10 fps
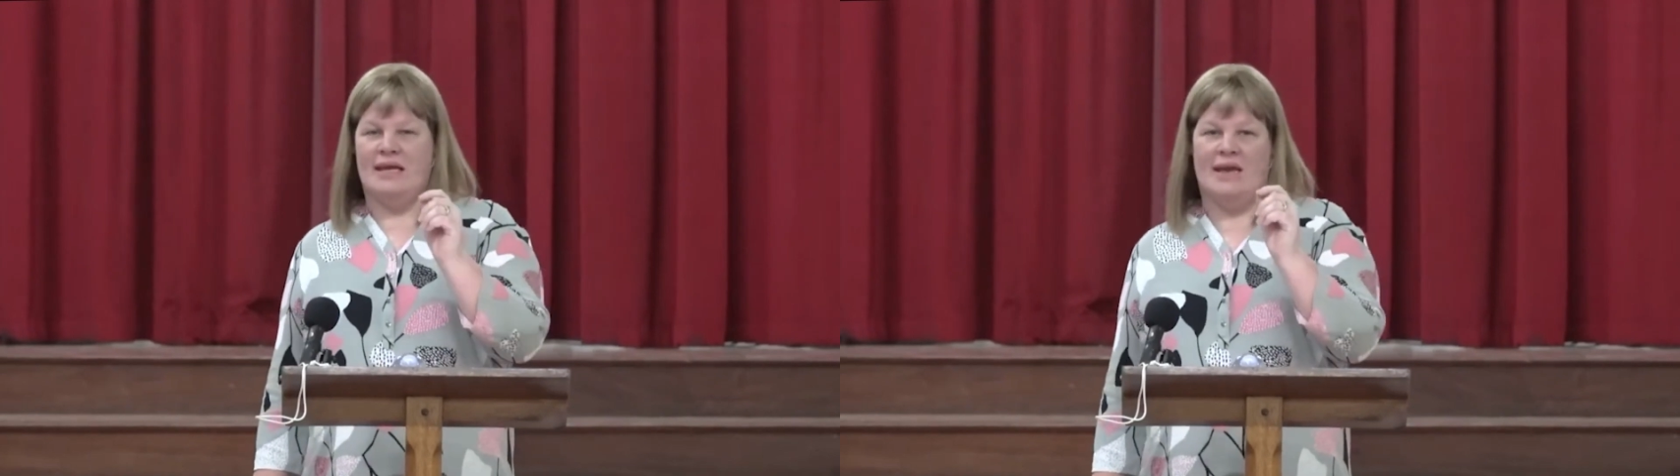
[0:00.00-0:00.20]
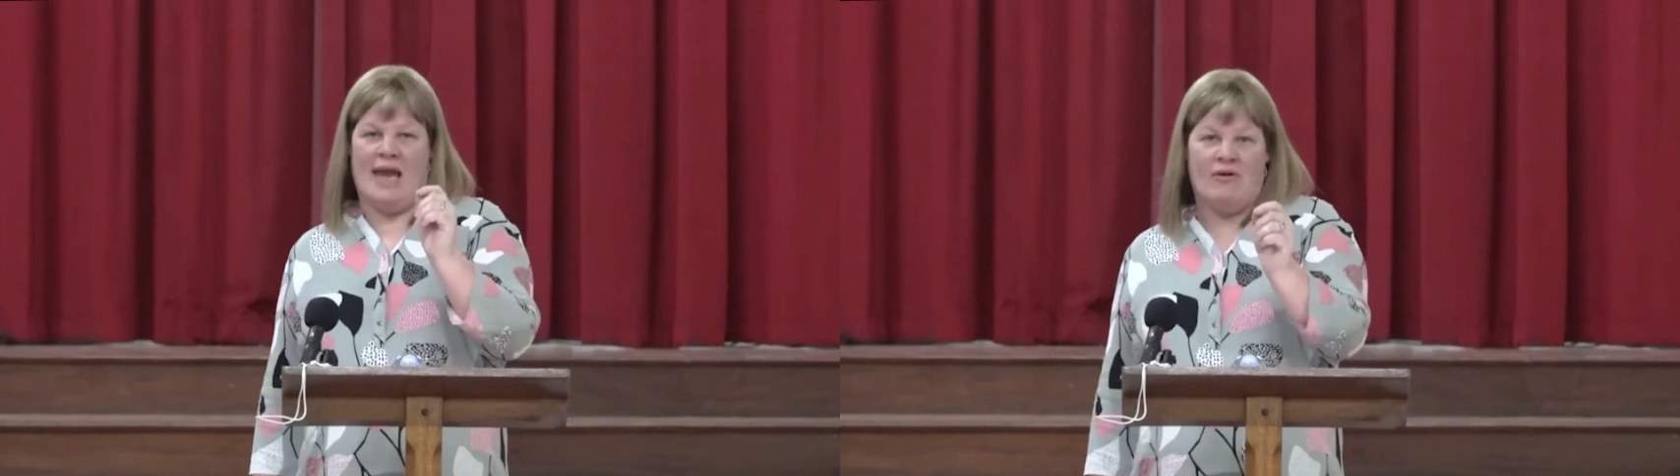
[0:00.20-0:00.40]

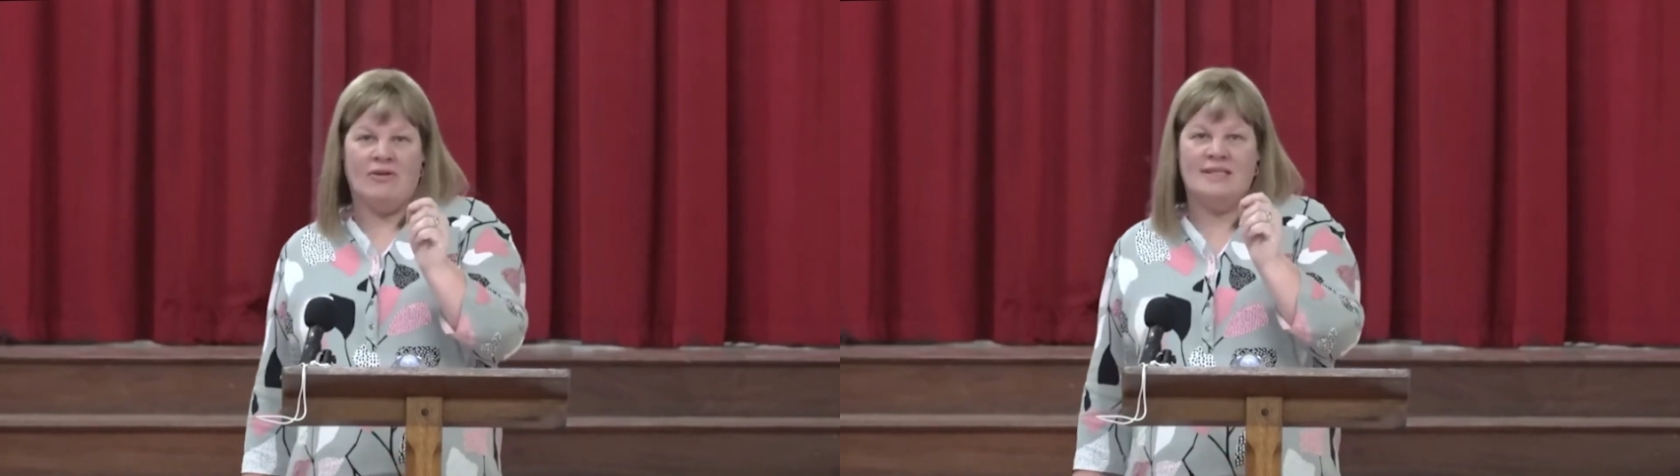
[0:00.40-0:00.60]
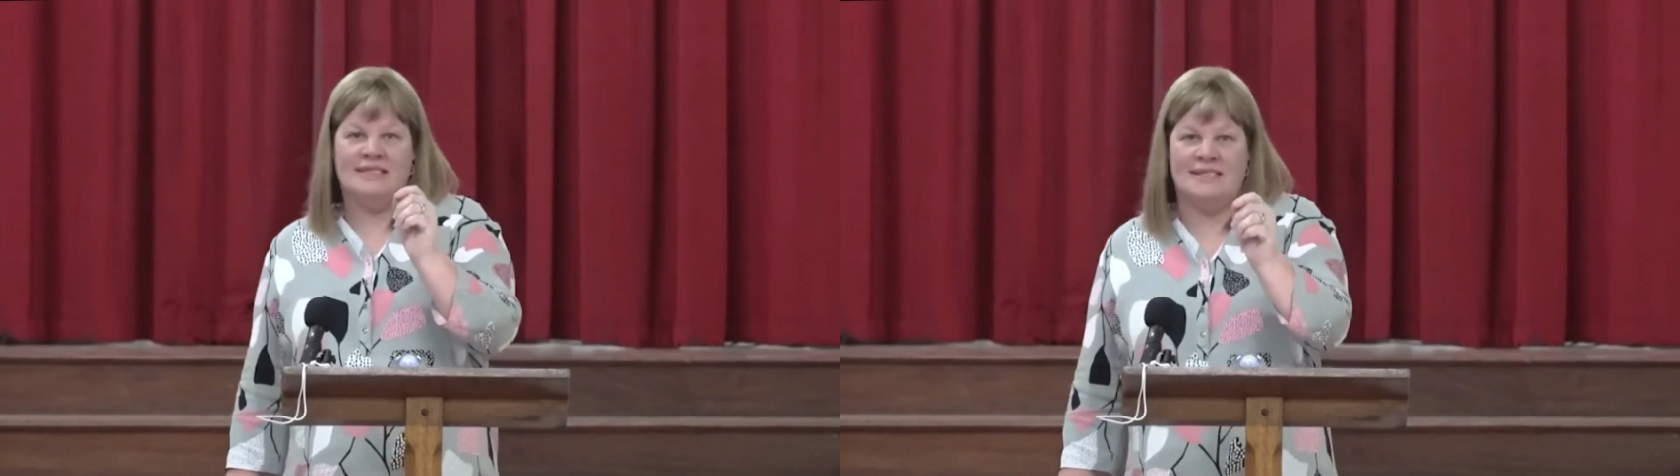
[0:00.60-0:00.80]

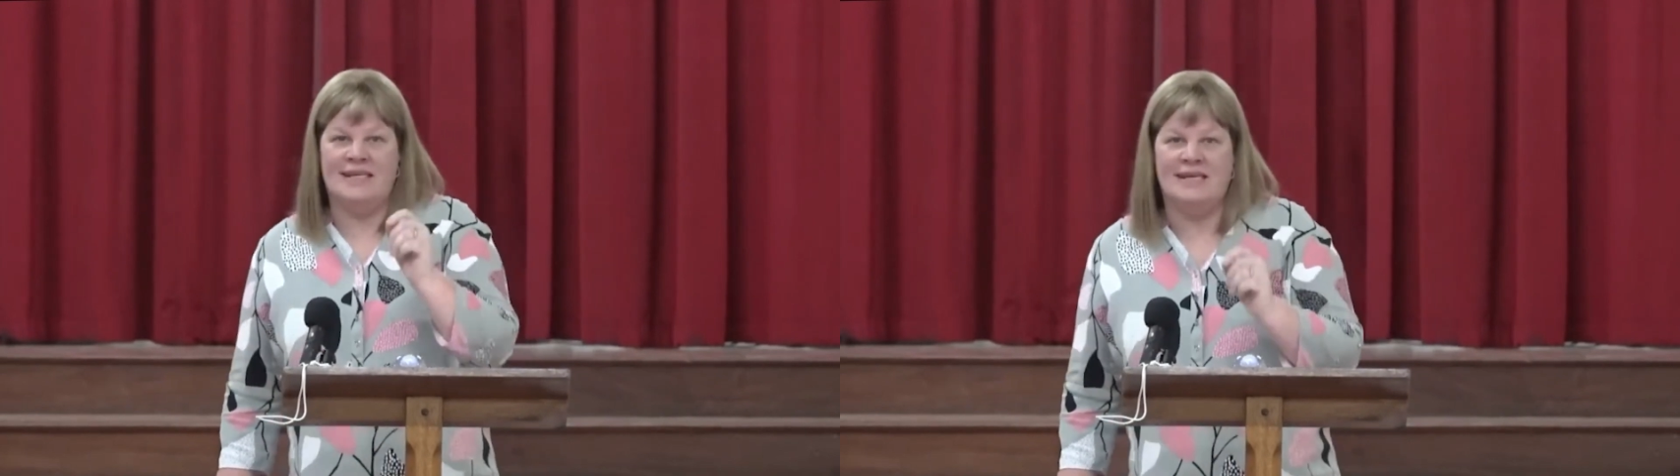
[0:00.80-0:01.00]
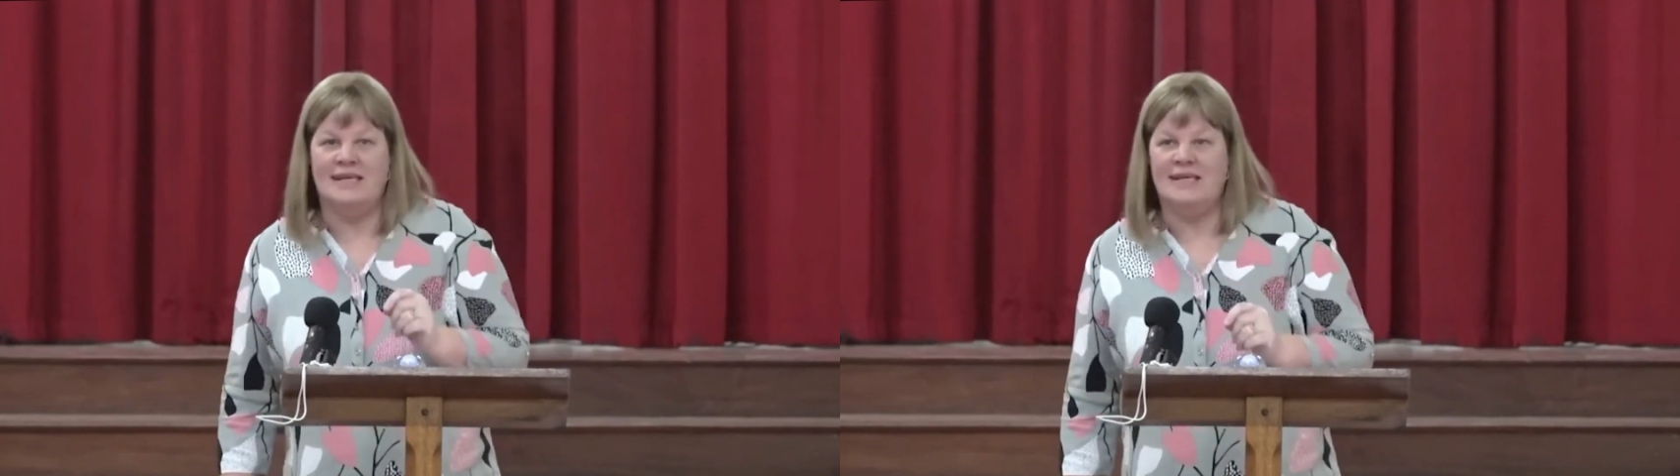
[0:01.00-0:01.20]

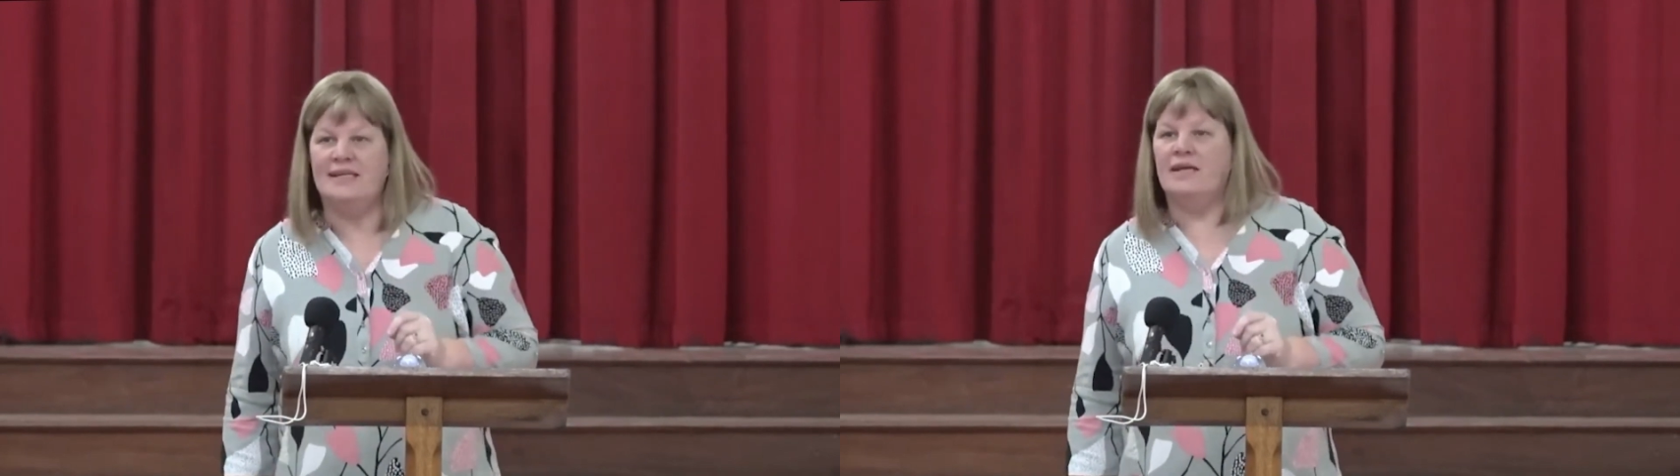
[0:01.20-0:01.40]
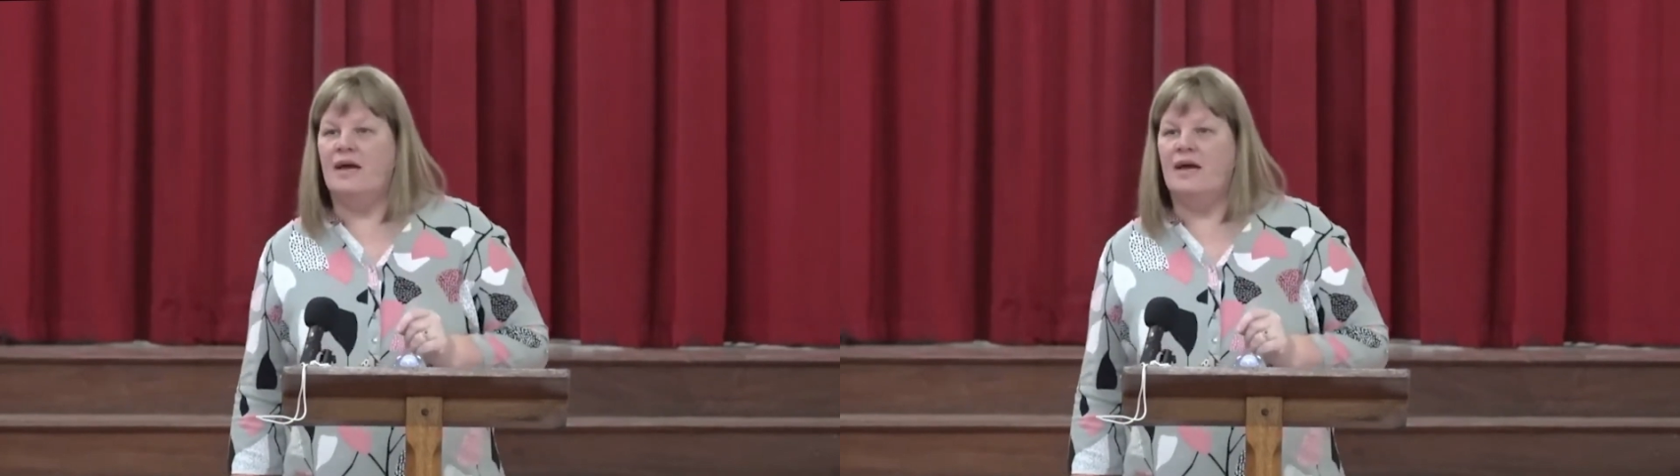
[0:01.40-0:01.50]
guaranteed